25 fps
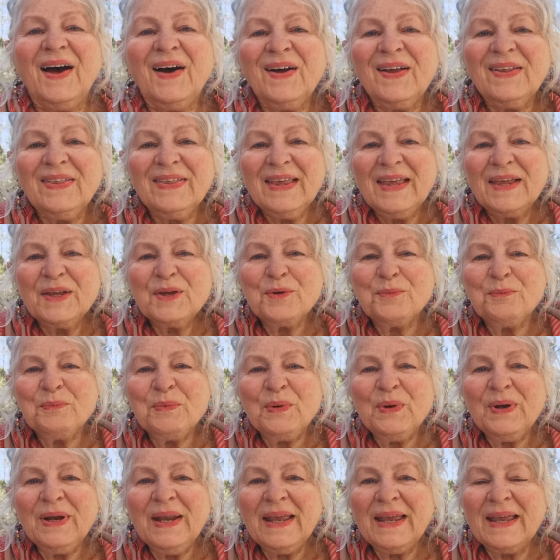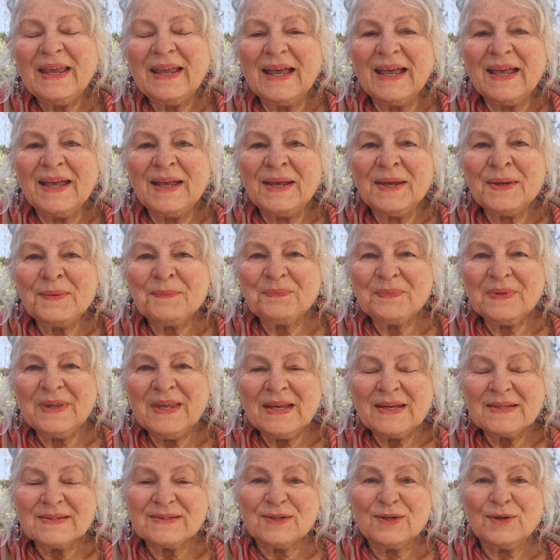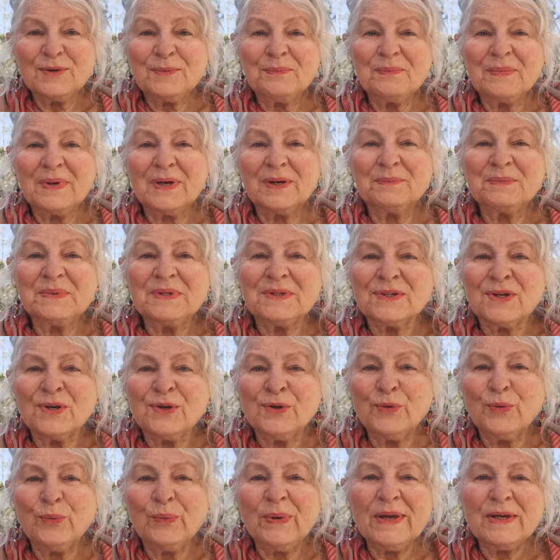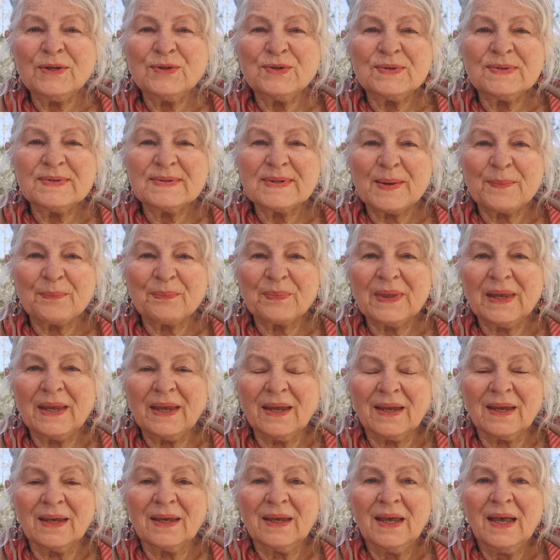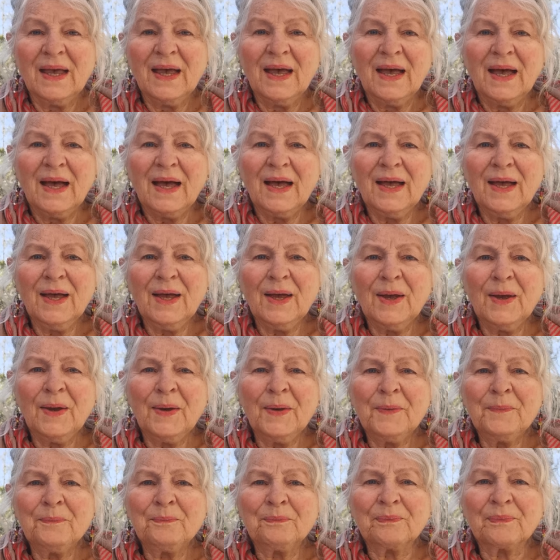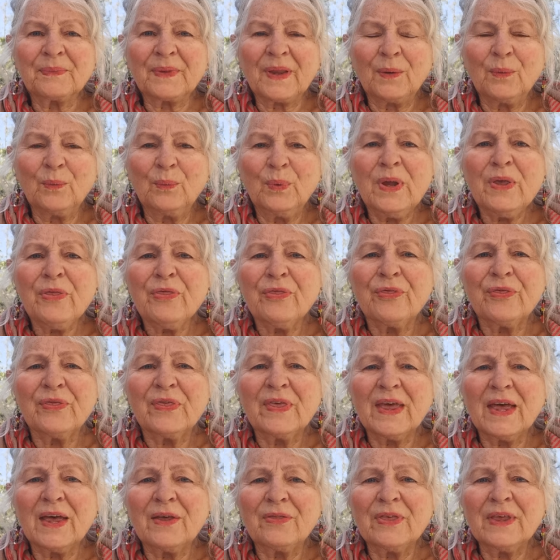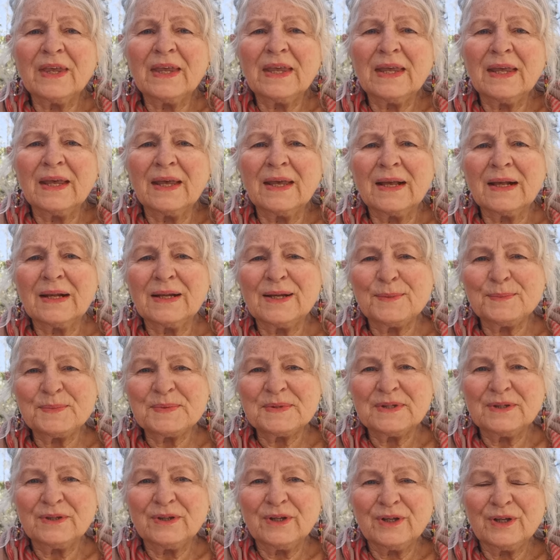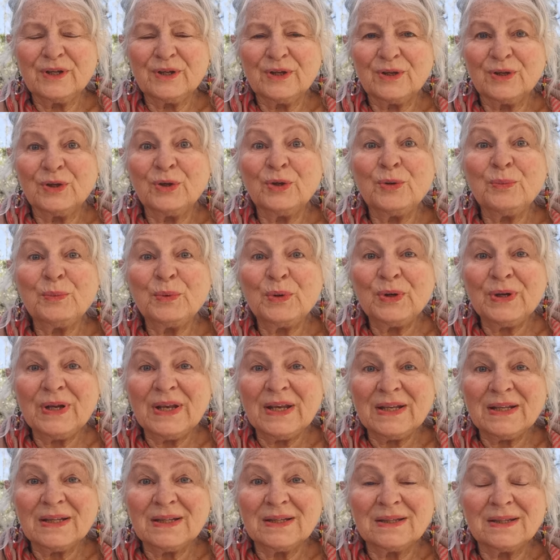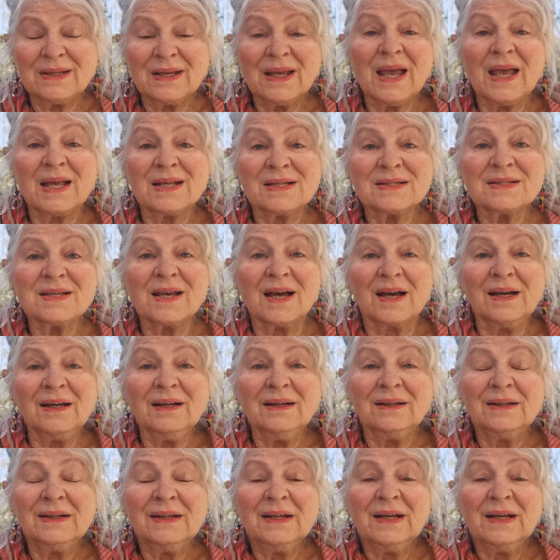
Hi there, good morning. Um, yes, I'm, I'm just going to read you something. Um, with the eclipse and the new moon in Cancer